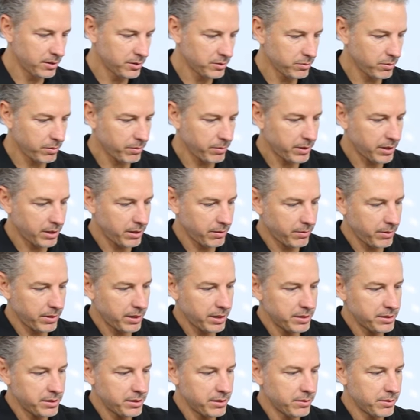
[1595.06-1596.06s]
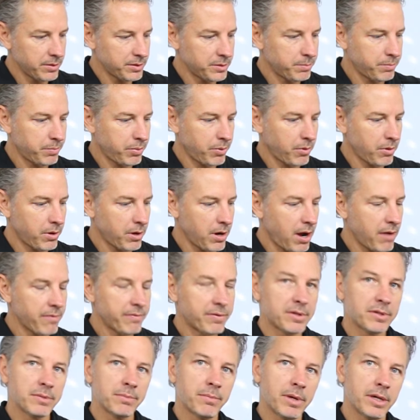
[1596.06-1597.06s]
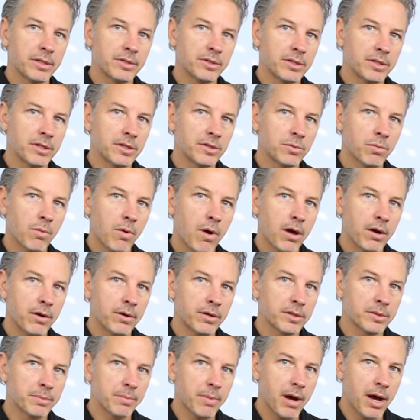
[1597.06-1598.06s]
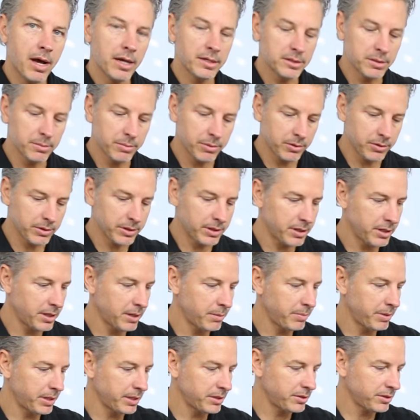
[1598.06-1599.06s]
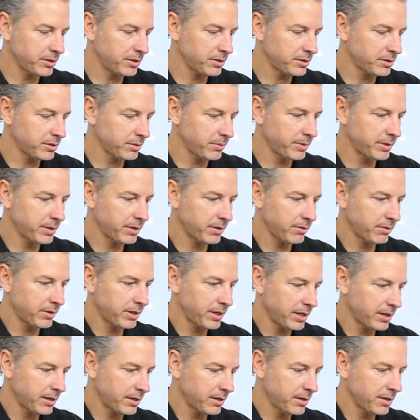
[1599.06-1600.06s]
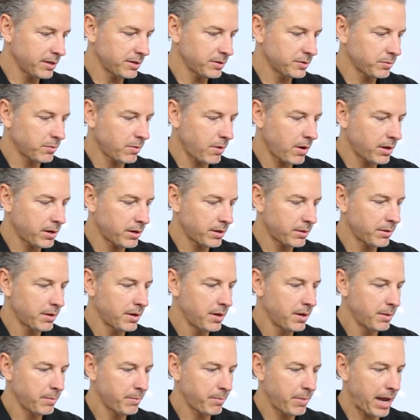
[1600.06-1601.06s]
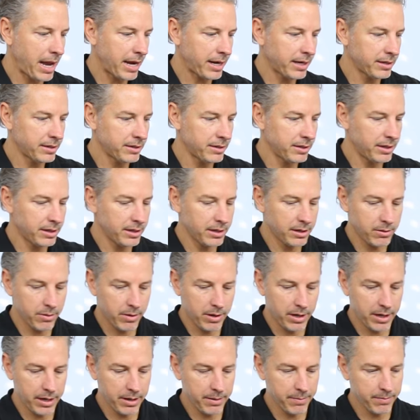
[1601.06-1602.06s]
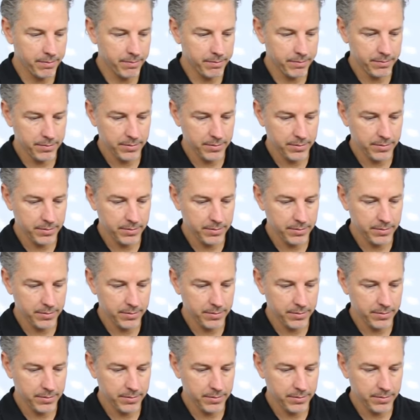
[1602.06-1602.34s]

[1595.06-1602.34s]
So what we're going to want to do is pour off as much of this water as possible into the pitcher so we don't get this water back into the aquarium.